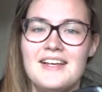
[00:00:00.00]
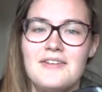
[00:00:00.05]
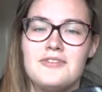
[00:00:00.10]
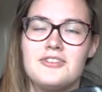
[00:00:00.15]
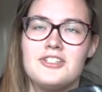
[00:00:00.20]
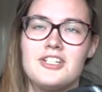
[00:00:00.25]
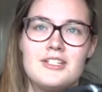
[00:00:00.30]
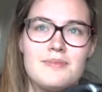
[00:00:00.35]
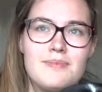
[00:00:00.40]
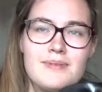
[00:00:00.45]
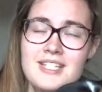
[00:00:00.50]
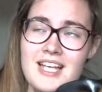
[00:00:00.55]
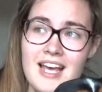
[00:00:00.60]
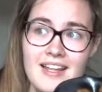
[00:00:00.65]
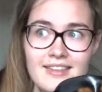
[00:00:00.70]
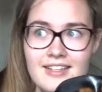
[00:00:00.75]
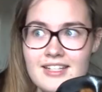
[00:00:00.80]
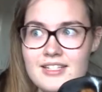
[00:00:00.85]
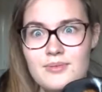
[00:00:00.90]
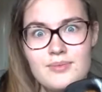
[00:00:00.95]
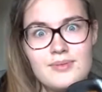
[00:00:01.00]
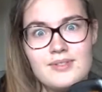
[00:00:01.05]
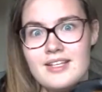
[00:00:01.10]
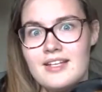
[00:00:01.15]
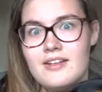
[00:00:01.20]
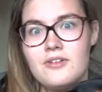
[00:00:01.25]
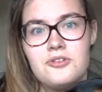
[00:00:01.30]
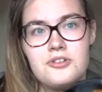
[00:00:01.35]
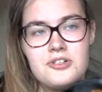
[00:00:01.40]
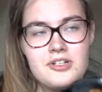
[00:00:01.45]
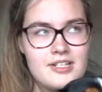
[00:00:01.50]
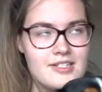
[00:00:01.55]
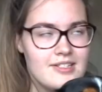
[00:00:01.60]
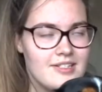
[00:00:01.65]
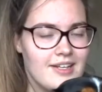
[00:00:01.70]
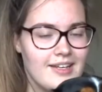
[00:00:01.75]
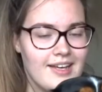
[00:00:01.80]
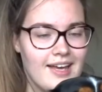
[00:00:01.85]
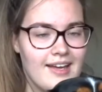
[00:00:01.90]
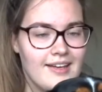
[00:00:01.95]
We'll just pretend this was in
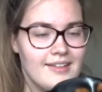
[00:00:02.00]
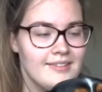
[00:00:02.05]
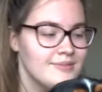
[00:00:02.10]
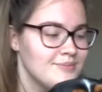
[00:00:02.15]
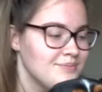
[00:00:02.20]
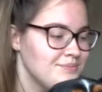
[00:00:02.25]
August, okay?